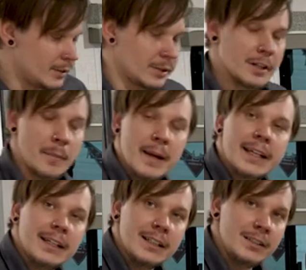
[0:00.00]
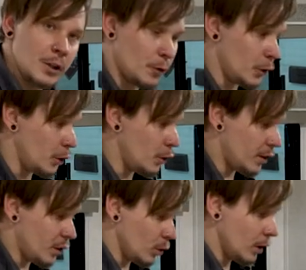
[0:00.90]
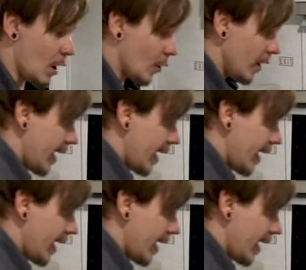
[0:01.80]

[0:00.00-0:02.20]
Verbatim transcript: So it's going to make it easy for you to lower